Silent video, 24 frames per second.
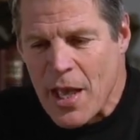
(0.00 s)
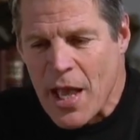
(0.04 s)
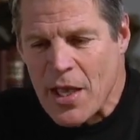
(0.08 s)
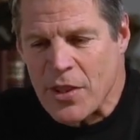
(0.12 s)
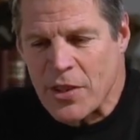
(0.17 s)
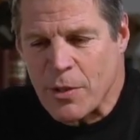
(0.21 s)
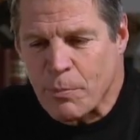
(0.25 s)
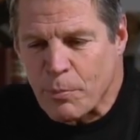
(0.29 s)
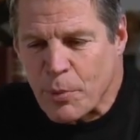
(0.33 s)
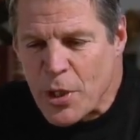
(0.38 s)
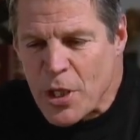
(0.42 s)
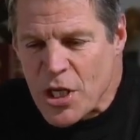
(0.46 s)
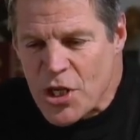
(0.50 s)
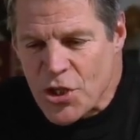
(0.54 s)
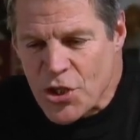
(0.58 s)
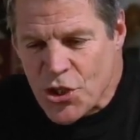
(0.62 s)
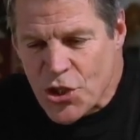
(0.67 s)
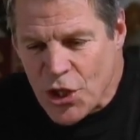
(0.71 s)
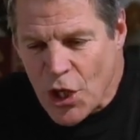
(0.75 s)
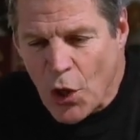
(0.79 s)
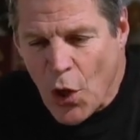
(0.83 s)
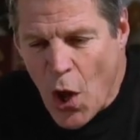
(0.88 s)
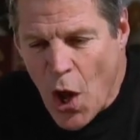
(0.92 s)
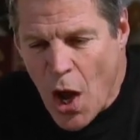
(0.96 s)
And the priest
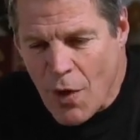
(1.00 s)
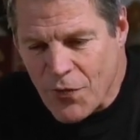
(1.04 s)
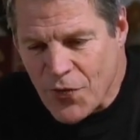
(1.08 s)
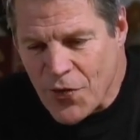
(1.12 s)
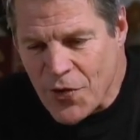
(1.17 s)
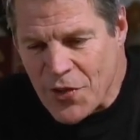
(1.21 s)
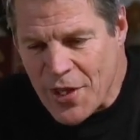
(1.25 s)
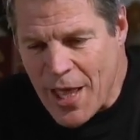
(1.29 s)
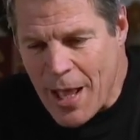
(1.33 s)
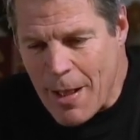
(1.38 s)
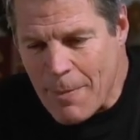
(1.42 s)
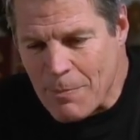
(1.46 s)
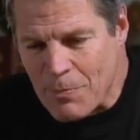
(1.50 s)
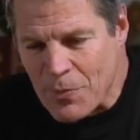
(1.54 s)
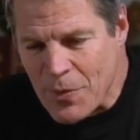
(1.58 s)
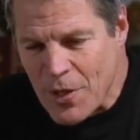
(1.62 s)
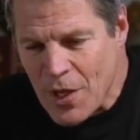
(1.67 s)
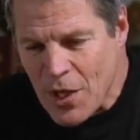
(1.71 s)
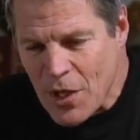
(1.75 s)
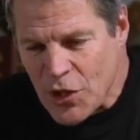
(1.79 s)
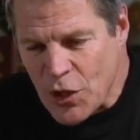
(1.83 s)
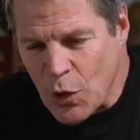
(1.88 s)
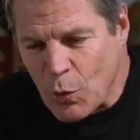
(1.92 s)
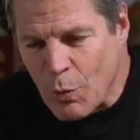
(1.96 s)
shall offer them,
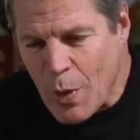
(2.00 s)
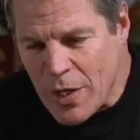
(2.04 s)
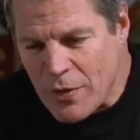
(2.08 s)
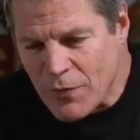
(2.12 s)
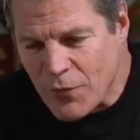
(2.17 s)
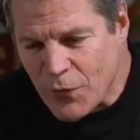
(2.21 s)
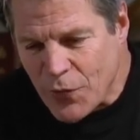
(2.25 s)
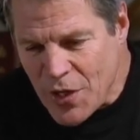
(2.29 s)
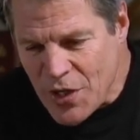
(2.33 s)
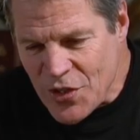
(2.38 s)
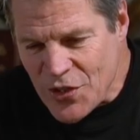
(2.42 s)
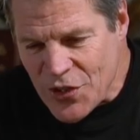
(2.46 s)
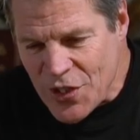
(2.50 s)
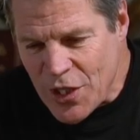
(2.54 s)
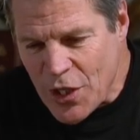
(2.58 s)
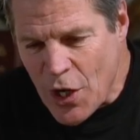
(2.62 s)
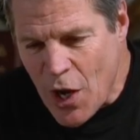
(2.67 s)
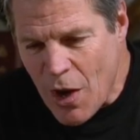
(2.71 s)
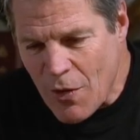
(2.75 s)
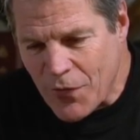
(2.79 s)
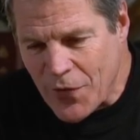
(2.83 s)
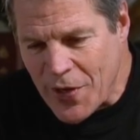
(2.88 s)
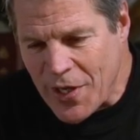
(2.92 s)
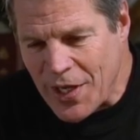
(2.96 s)
the one for a
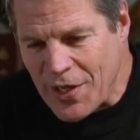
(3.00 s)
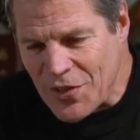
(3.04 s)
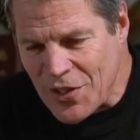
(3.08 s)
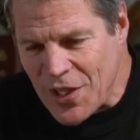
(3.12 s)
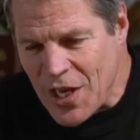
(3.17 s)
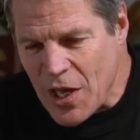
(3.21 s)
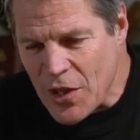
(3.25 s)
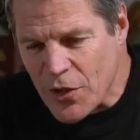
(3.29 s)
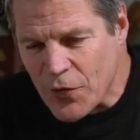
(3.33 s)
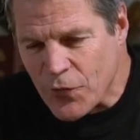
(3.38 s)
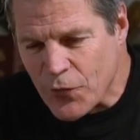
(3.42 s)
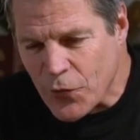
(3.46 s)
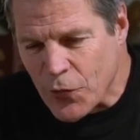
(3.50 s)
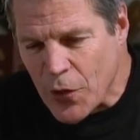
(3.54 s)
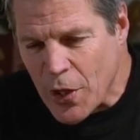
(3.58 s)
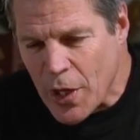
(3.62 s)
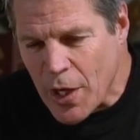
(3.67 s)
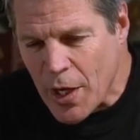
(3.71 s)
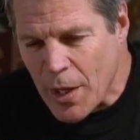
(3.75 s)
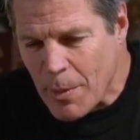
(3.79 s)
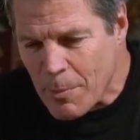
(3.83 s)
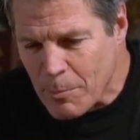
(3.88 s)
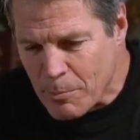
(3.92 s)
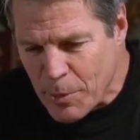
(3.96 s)
sin offering and the other for
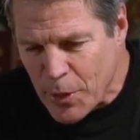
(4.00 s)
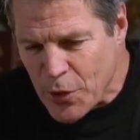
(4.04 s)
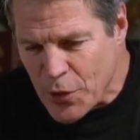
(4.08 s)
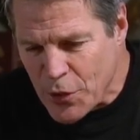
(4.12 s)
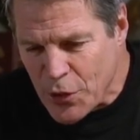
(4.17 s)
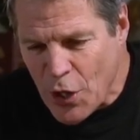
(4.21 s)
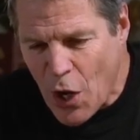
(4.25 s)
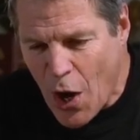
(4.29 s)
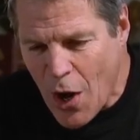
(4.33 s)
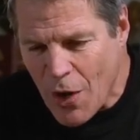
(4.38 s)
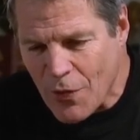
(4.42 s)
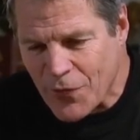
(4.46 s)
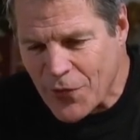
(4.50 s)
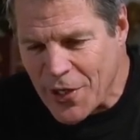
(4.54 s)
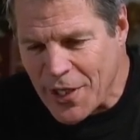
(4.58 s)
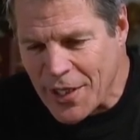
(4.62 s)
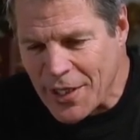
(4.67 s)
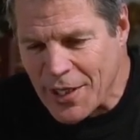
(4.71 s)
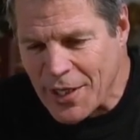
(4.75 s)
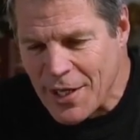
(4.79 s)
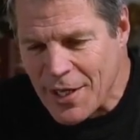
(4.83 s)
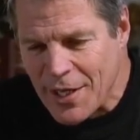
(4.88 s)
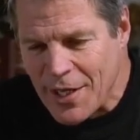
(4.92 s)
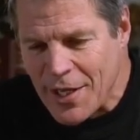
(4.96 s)
a burned
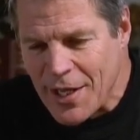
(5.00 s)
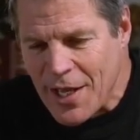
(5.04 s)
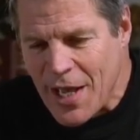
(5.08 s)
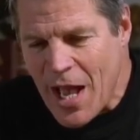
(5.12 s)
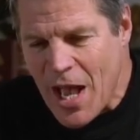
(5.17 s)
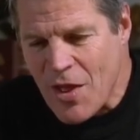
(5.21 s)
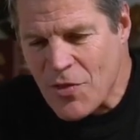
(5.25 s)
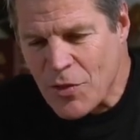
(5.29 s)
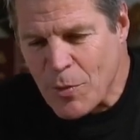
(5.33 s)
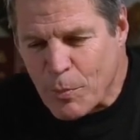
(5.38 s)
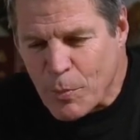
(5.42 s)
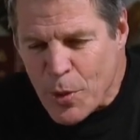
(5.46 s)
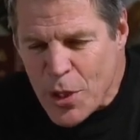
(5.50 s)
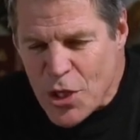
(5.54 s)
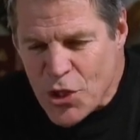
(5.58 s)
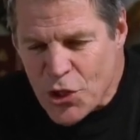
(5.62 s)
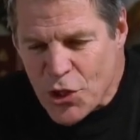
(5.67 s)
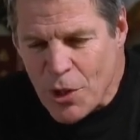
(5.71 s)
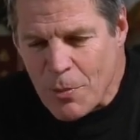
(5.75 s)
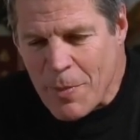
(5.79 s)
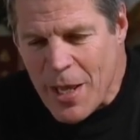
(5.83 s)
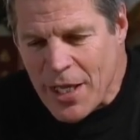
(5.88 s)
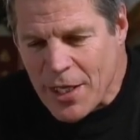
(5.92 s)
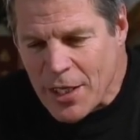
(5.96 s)
offering. And the
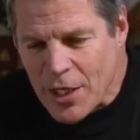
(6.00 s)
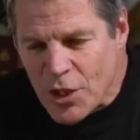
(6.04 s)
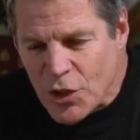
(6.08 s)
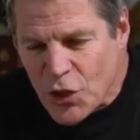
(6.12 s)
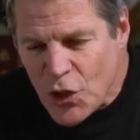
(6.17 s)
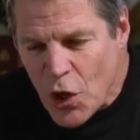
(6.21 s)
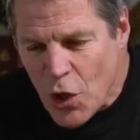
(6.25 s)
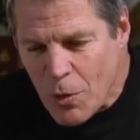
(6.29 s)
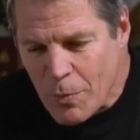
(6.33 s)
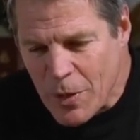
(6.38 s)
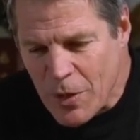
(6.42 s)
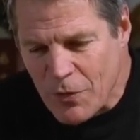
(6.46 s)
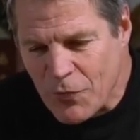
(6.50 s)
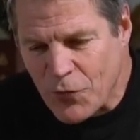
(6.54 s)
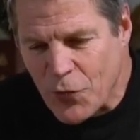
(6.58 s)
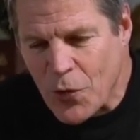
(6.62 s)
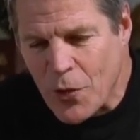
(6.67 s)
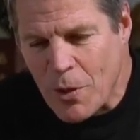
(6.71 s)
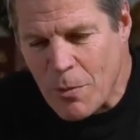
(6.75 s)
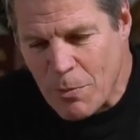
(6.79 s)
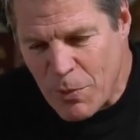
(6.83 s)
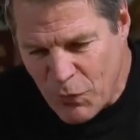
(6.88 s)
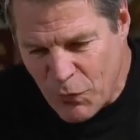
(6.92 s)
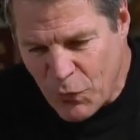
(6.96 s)
priest shall make an atonement
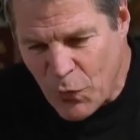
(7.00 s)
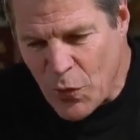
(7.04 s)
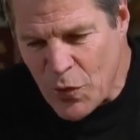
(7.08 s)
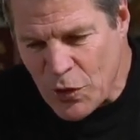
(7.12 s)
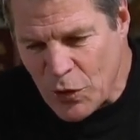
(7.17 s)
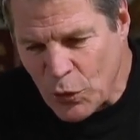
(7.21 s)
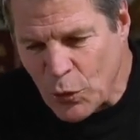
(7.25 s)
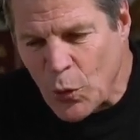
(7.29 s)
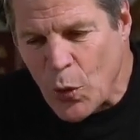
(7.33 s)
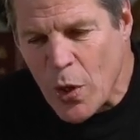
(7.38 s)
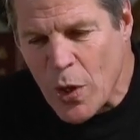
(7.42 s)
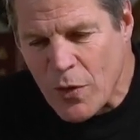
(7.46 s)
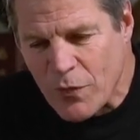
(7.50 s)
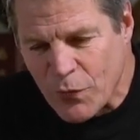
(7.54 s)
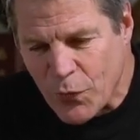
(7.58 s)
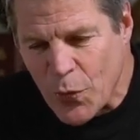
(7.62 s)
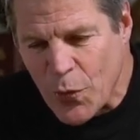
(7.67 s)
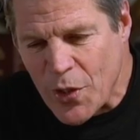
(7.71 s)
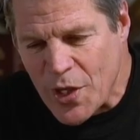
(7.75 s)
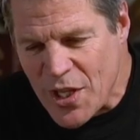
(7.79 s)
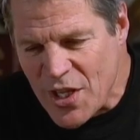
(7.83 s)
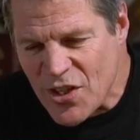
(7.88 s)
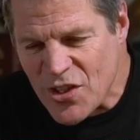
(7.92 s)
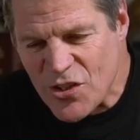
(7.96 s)
for him before the Lord
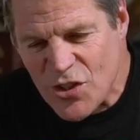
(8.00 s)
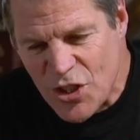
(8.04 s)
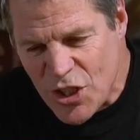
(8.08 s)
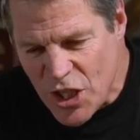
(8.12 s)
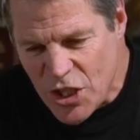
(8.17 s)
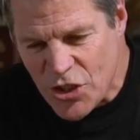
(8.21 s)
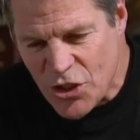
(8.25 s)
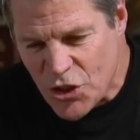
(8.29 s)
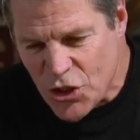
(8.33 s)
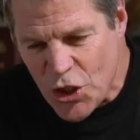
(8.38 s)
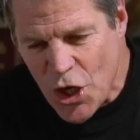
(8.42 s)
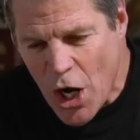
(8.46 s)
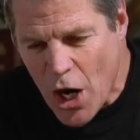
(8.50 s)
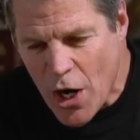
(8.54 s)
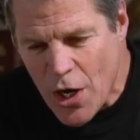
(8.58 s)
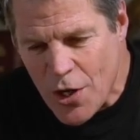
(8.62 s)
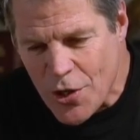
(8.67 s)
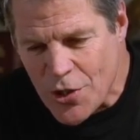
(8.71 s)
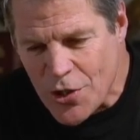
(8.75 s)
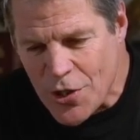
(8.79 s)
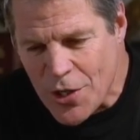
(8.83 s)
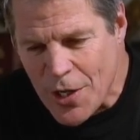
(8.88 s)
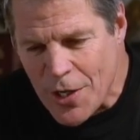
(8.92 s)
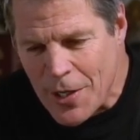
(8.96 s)
for his
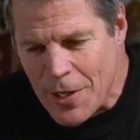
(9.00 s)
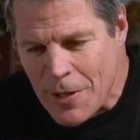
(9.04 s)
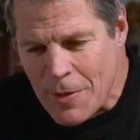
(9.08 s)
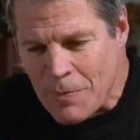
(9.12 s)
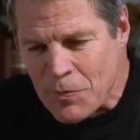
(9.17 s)
discharge.